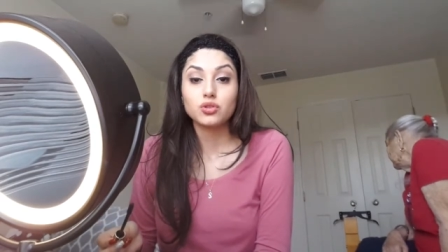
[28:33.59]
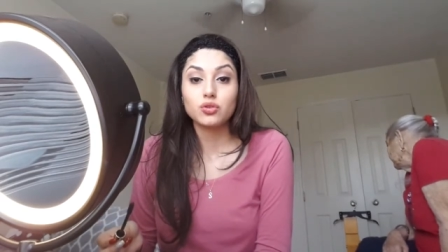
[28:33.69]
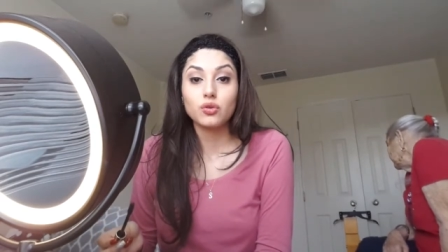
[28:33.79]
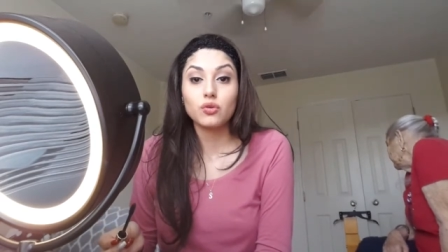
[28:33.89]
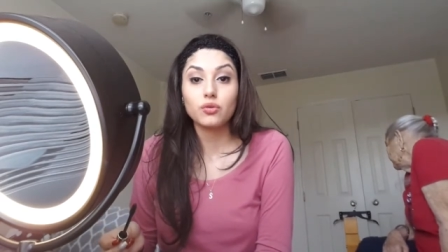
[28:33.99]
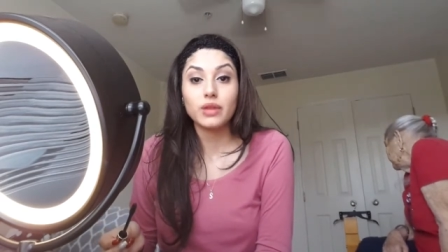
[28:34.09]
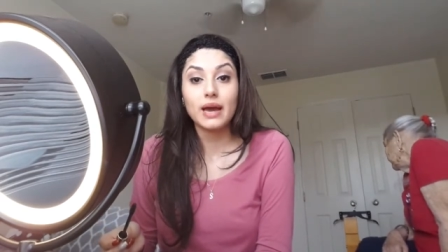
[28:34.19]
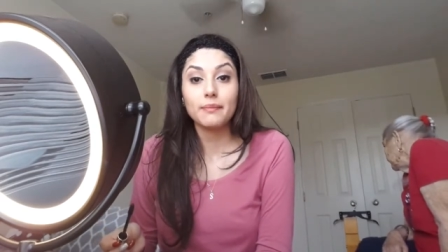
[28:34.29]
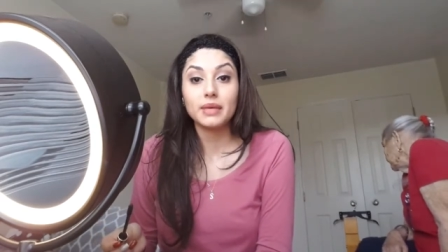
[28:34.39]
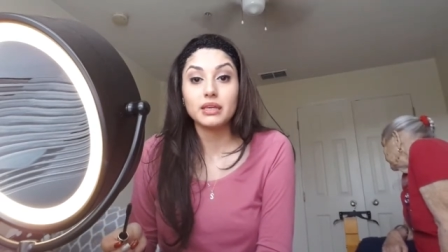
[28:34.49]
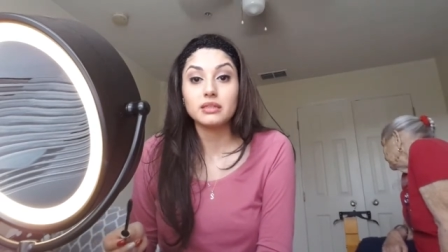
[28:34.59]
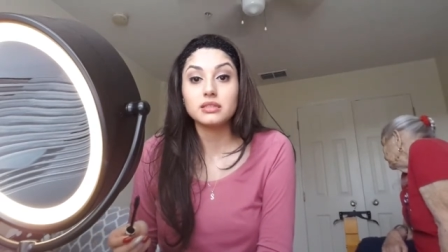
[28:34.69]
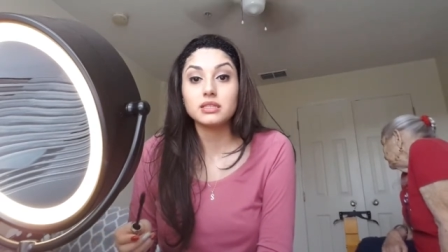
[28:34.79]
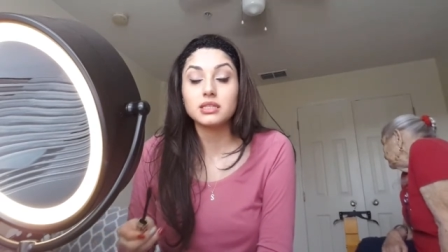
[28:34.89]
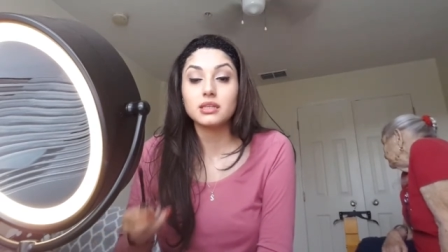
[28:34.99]
So that
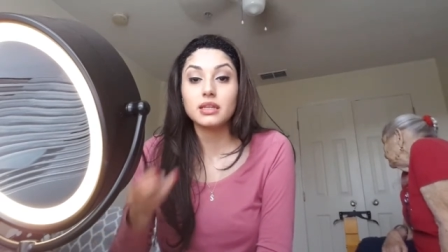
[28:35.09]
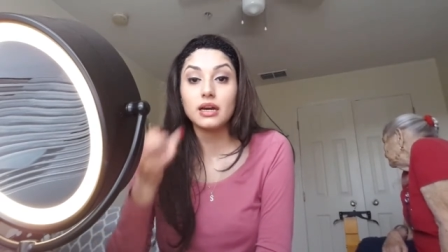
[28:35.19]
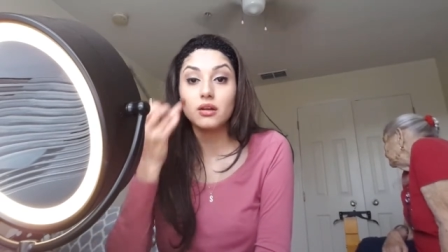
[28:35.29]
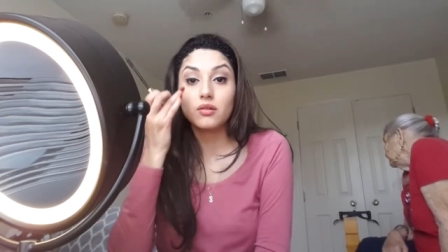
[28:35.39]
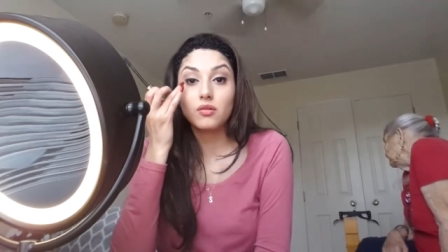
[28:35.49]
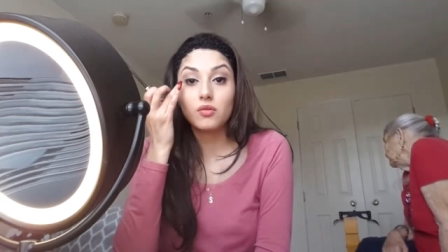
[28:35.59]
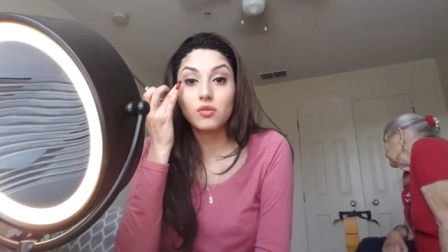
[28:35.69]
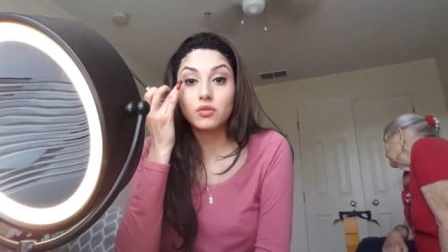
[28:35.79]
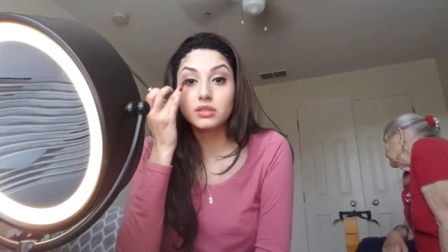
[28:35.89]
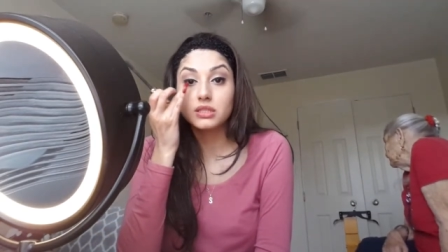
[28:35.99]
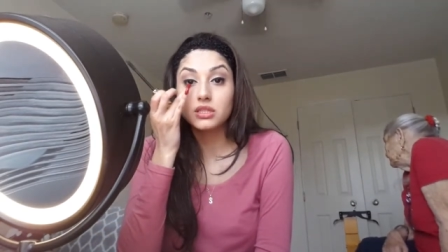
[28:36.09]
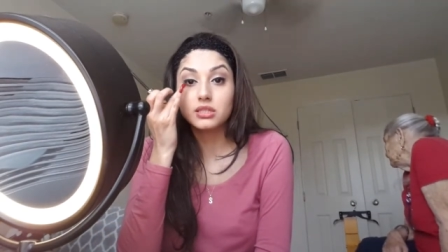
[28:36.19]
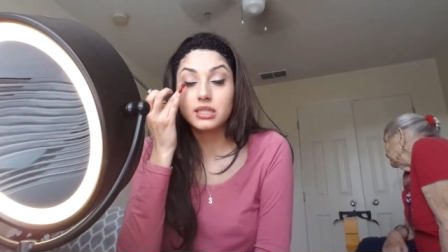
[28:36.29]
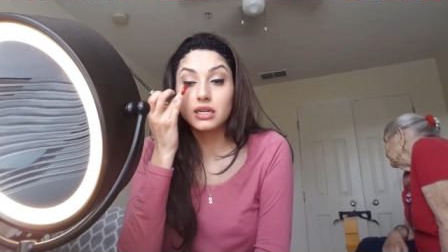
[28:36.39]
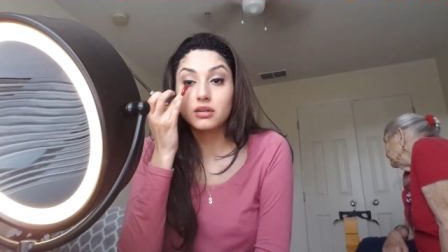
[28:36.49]
means that all the
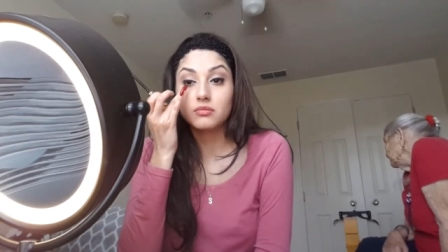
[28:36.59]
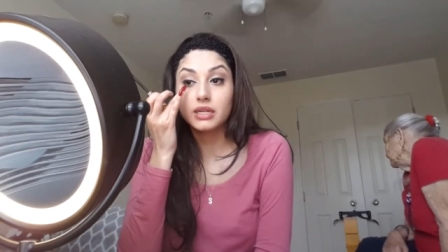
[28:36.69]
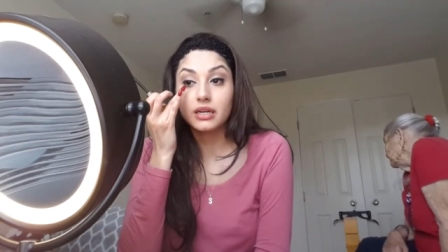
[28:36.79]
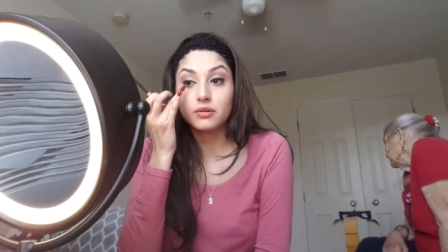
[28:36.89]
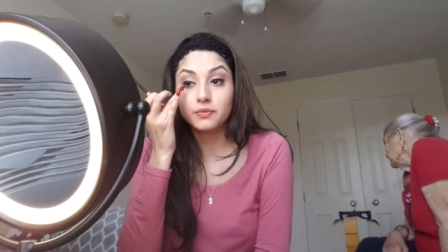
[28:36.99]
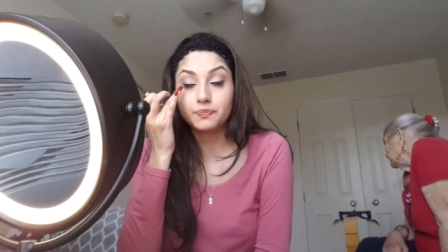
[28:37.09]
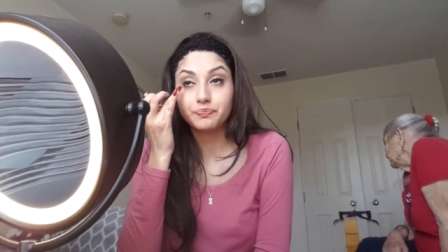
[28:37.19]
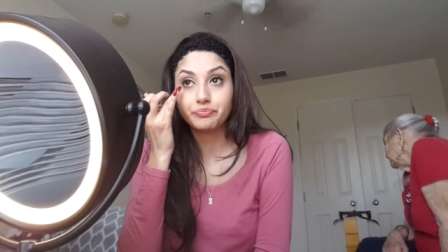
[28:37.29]
tears that come down